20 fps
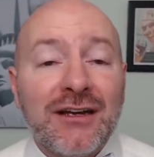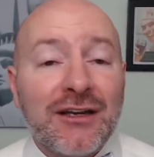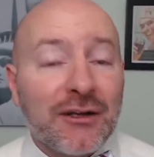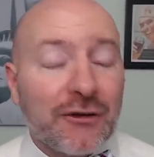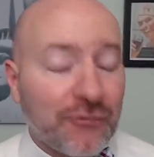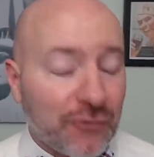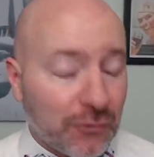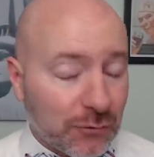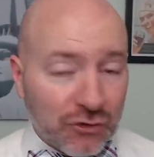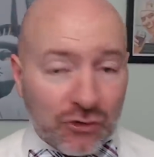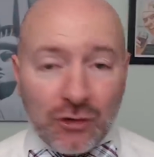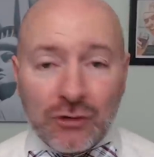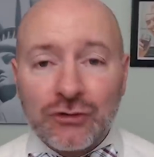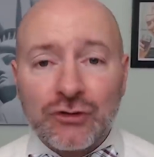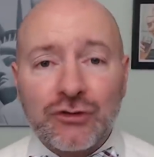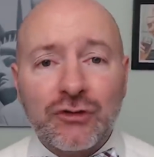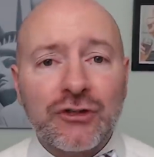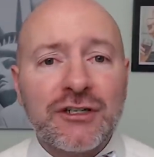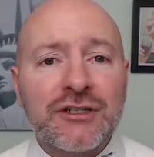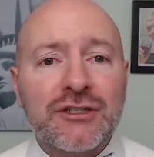You know, from
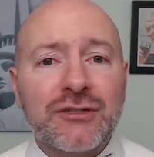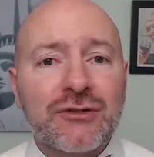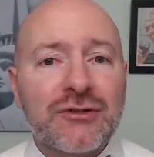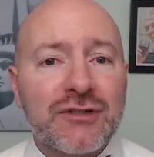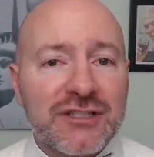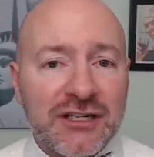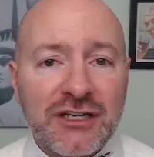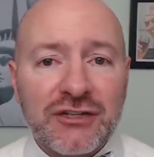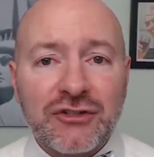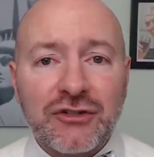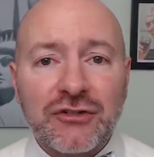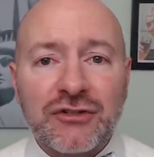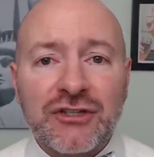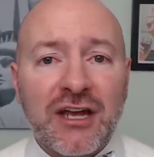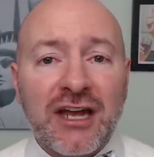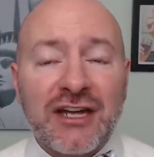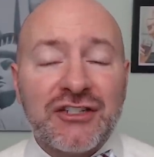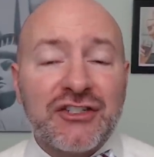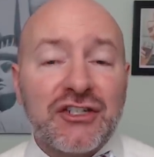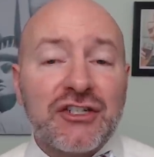groceries to essentials
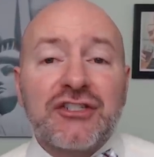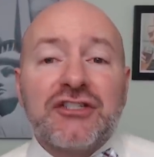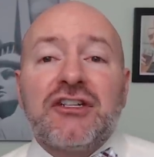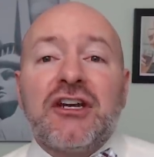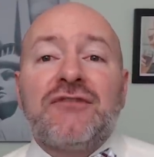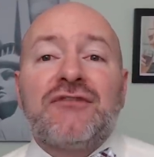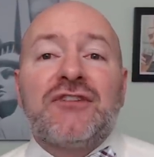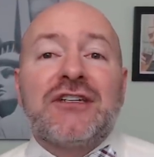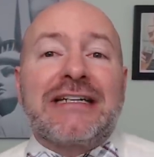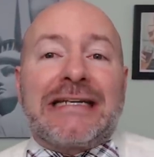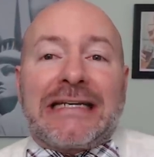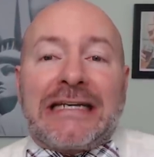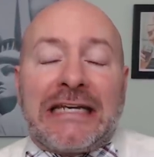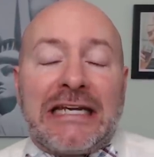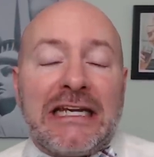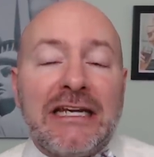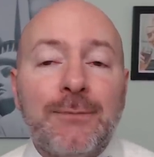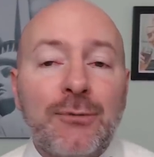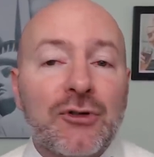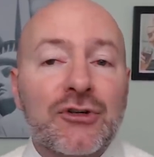and just stuff to
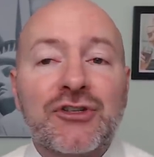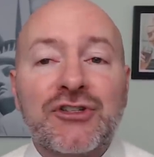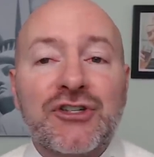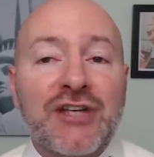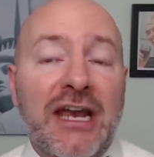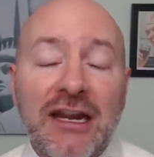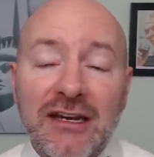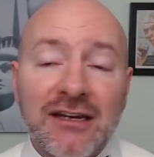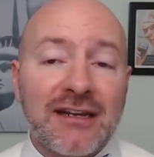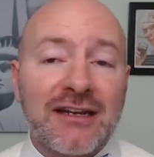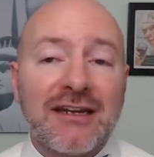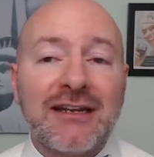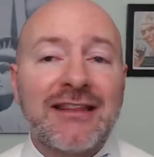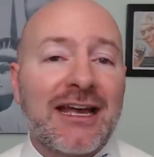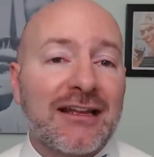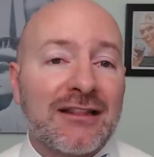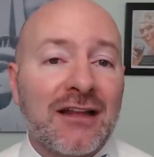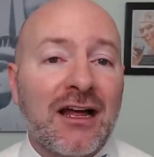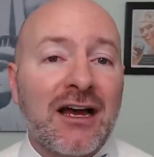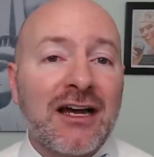keep your sanity in
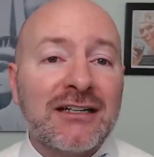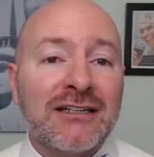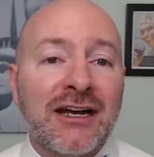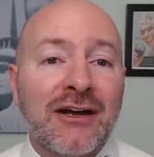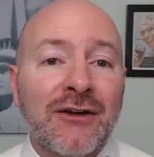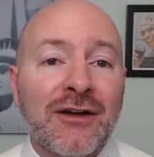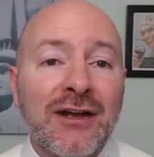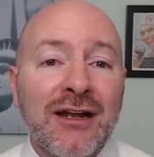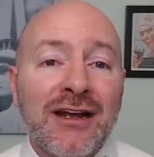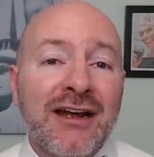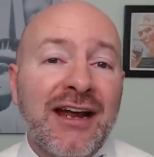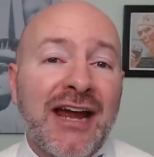that lockdown,